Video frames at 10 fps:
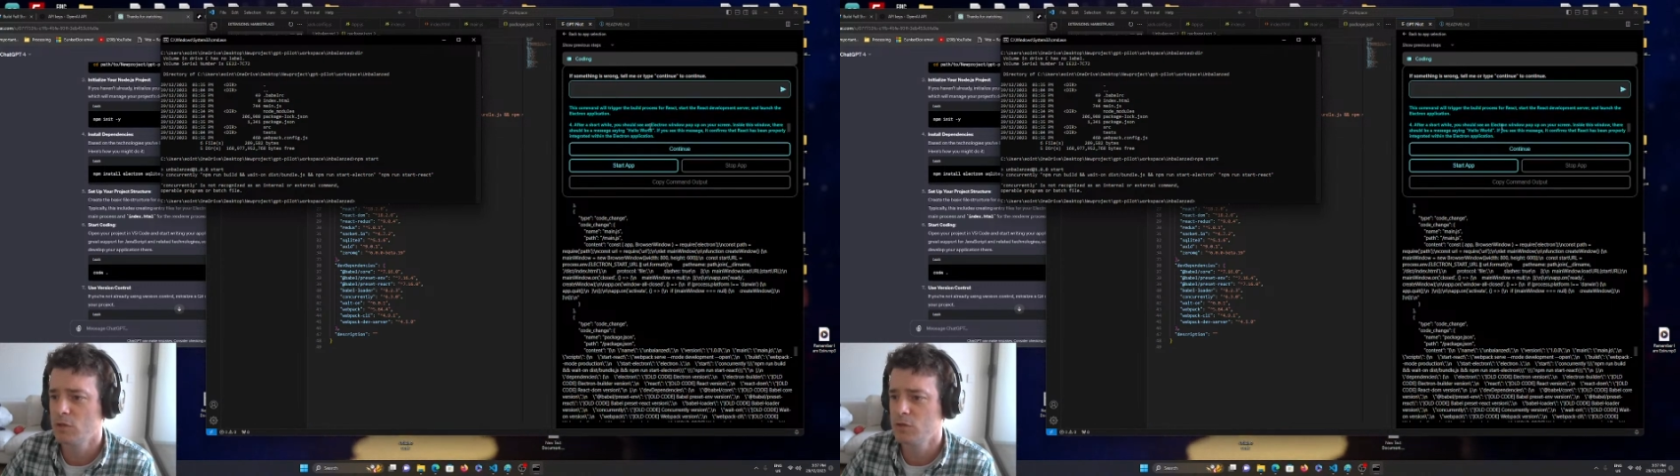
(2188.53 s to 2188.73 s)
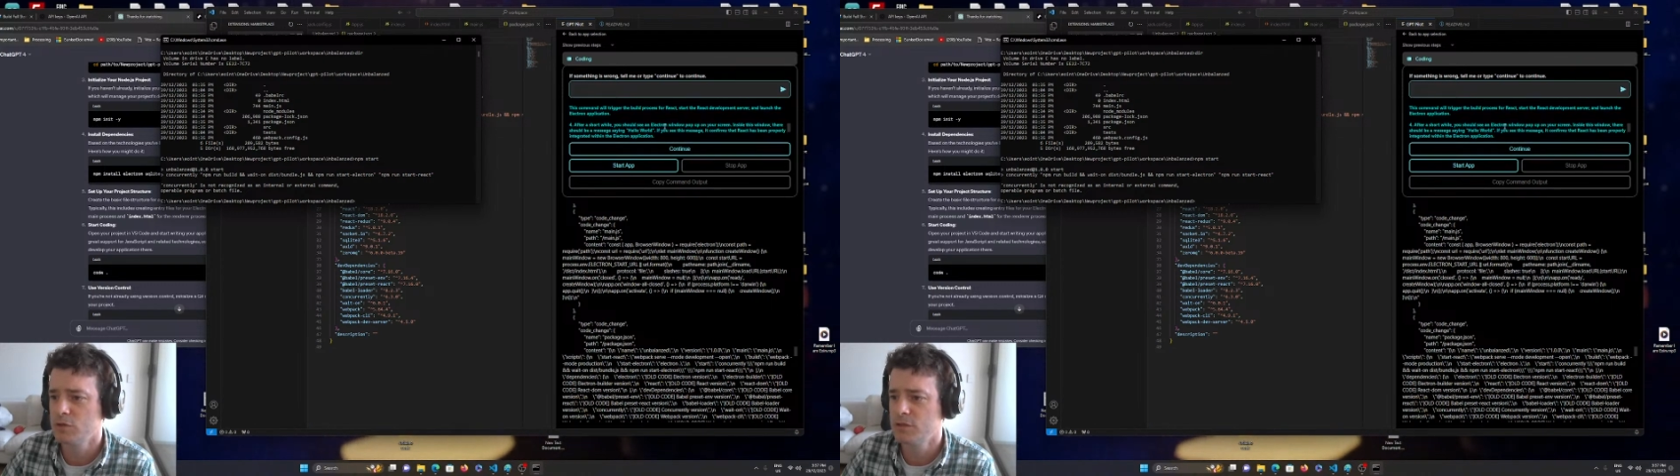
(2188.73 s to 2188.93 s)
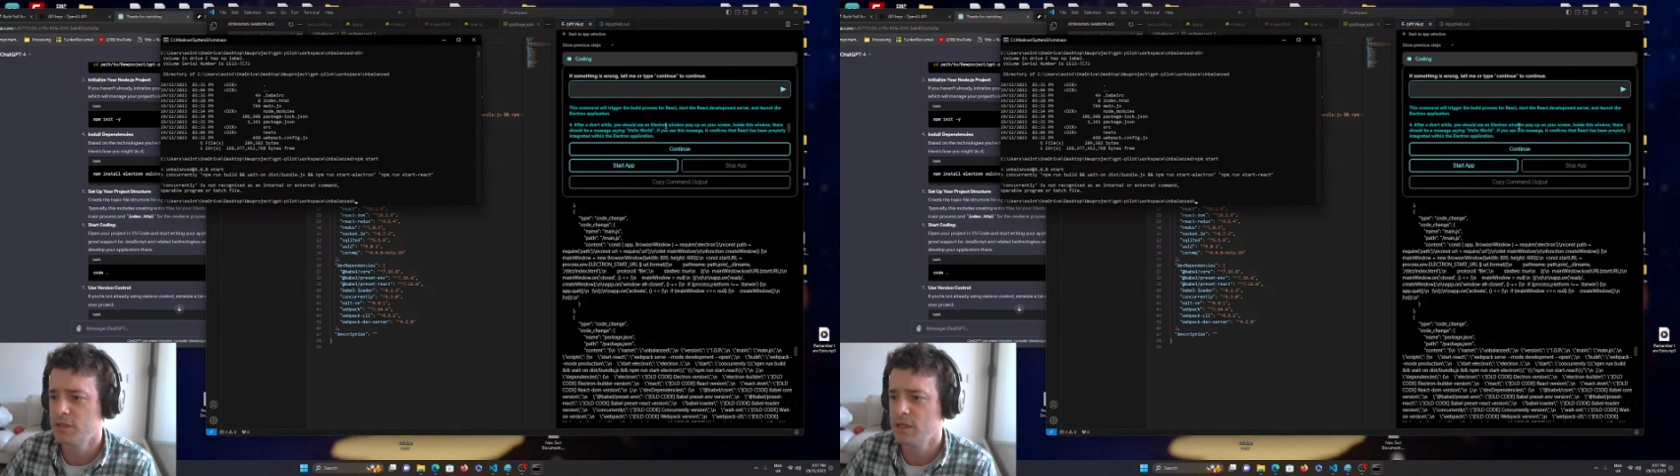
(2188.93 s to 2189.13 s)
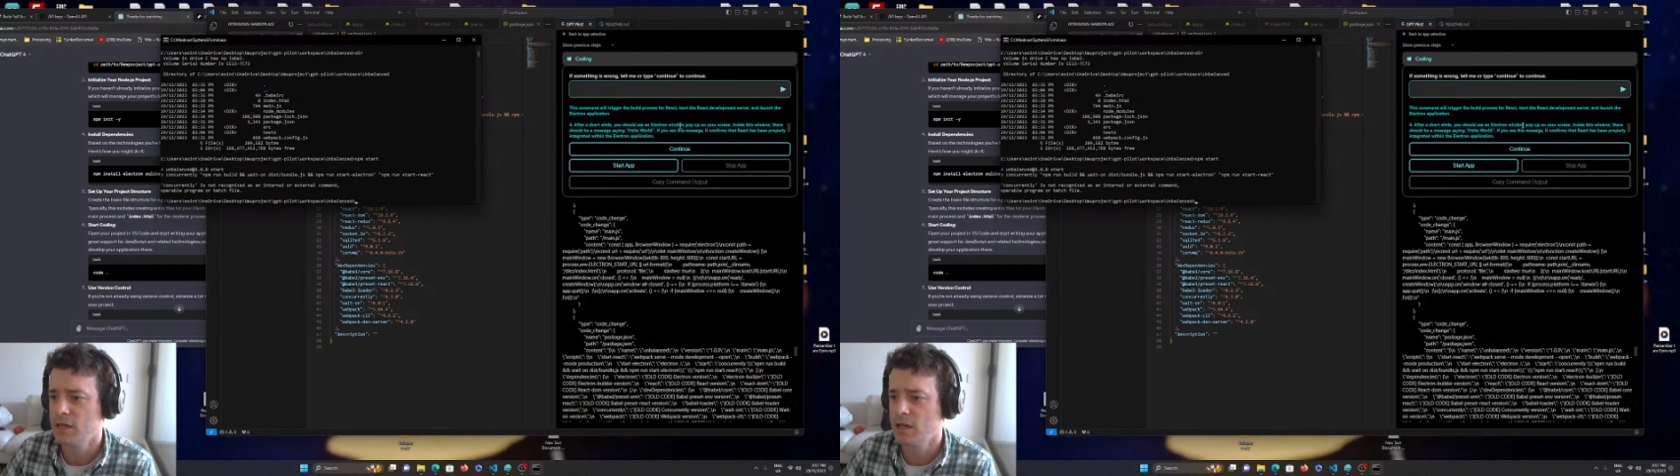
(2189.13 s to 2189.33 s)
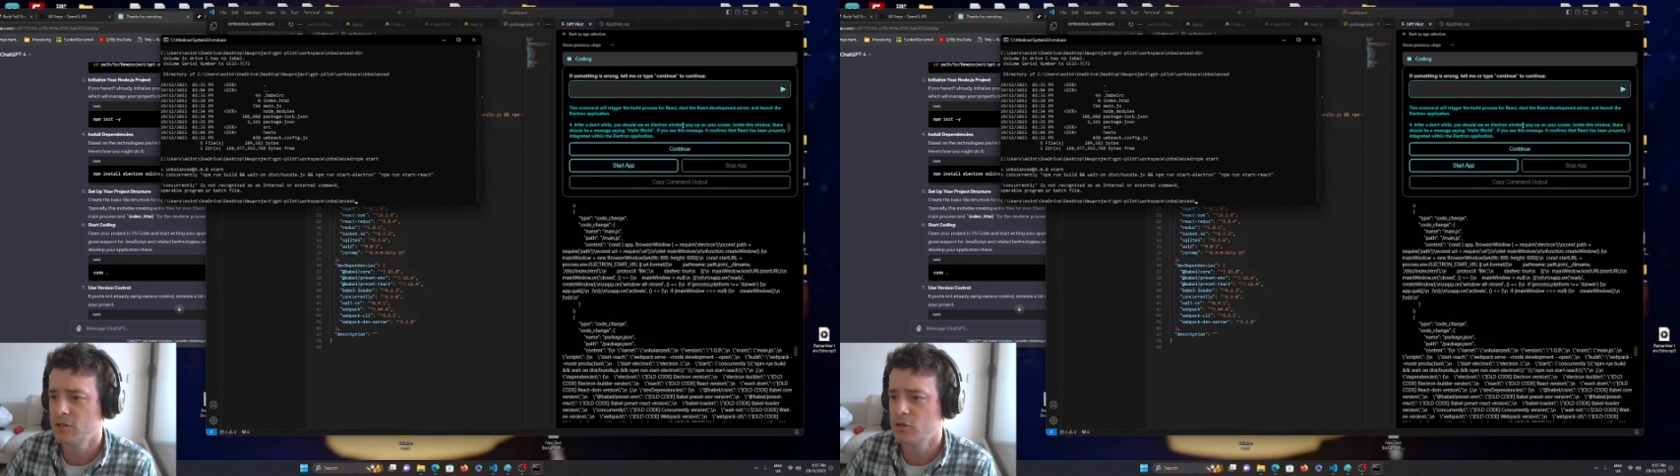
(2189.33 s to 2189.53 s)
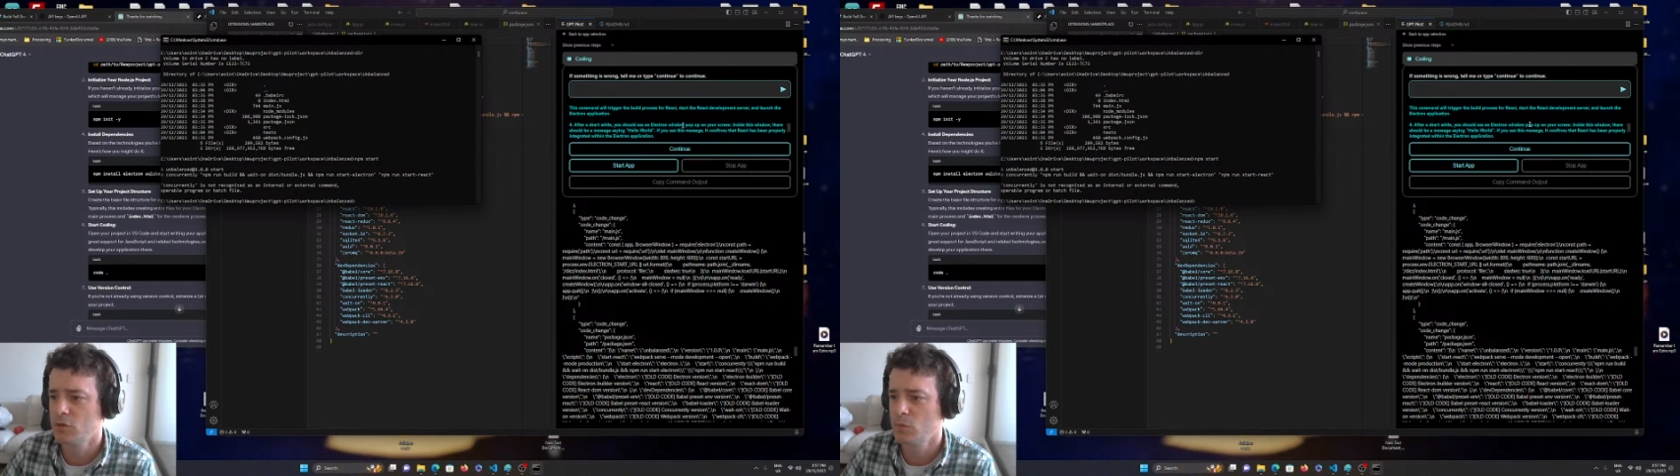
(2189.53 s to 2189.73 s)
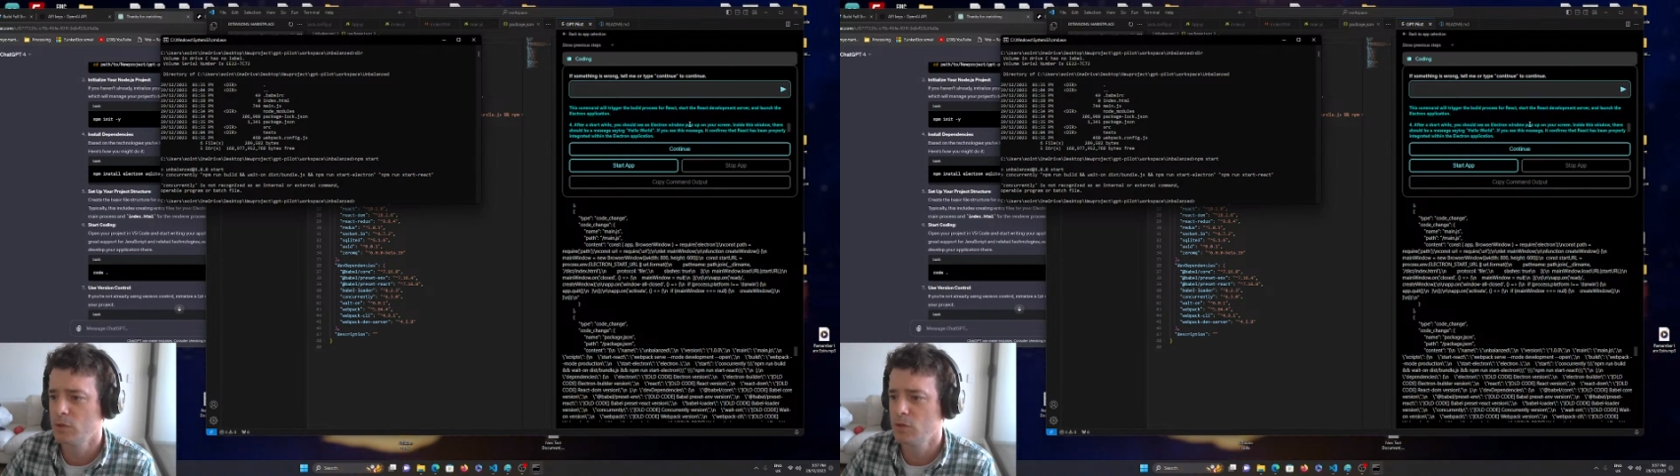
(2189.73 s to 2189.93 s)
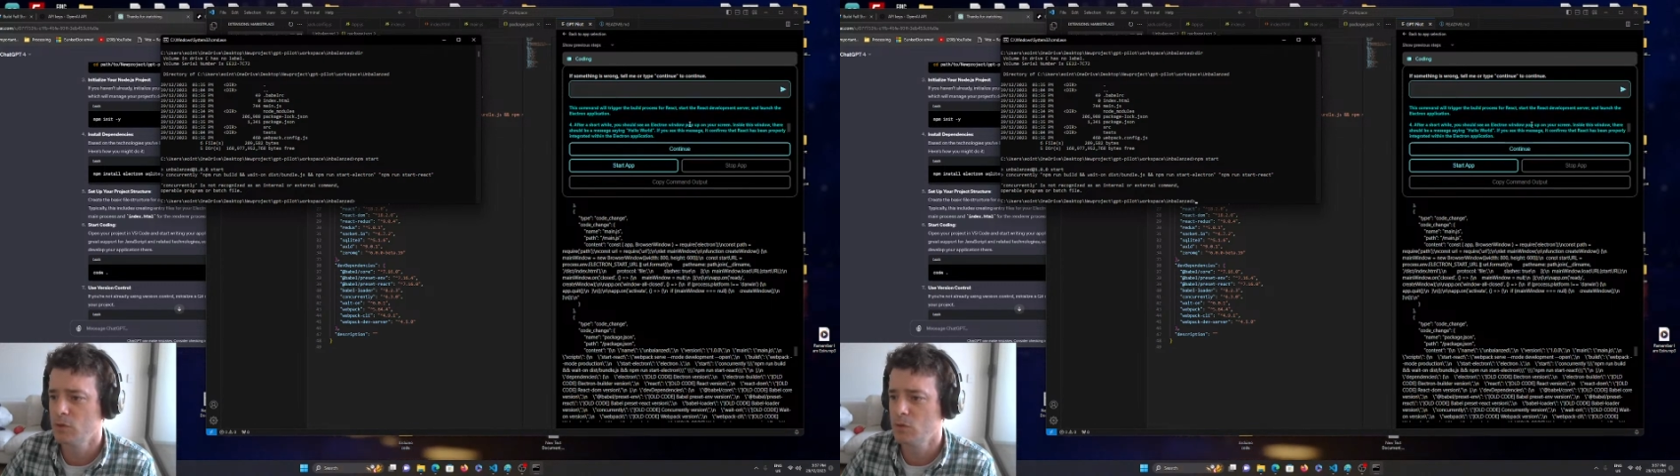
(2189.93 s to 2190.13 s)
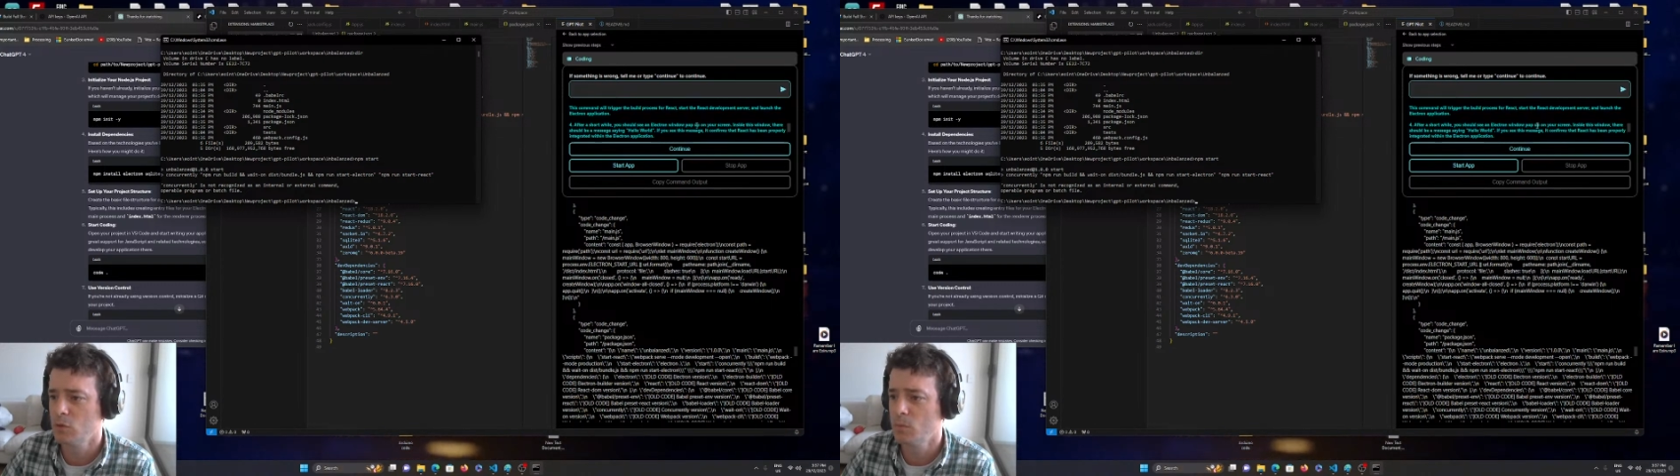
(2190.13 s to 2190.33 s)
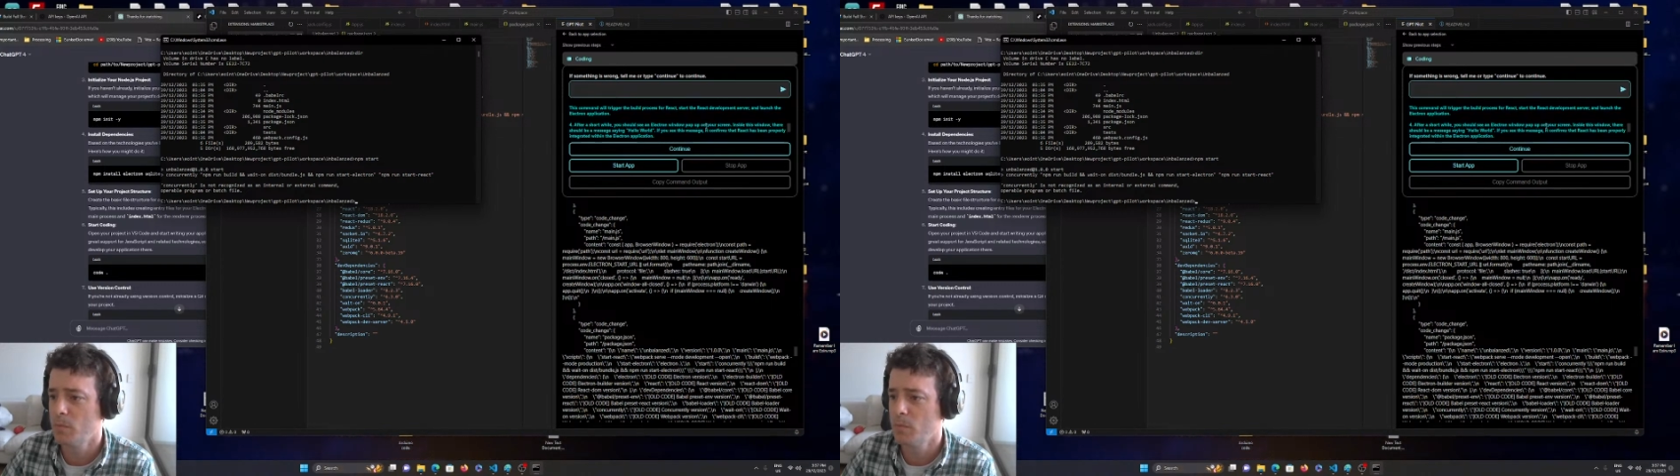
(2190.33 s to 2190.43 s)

you should see an Electron window